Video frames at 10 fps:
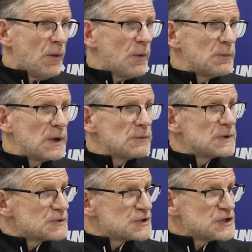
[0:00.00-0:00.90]
When I
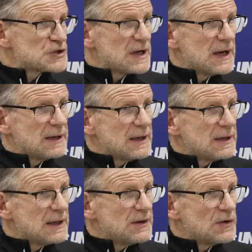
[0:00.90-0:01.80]
was just saying
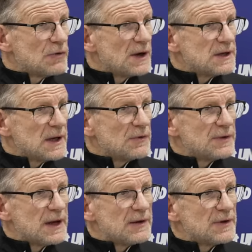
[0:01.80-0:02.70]
in the radio
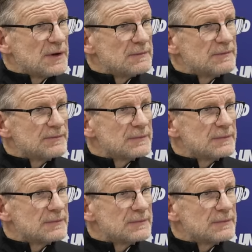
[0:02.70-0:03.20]
there that